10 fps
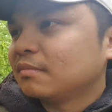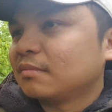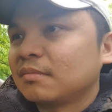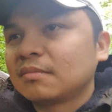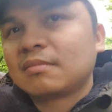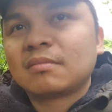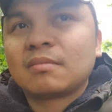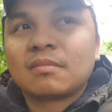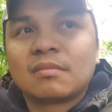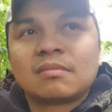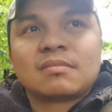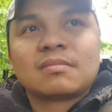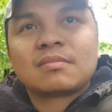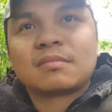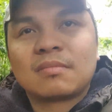
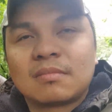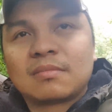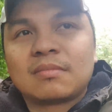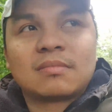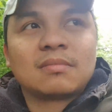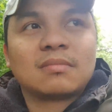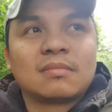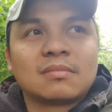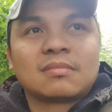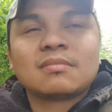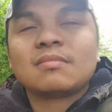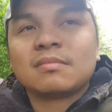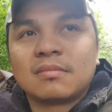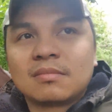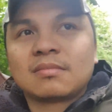
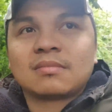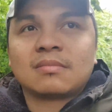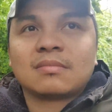The person shown says nothing.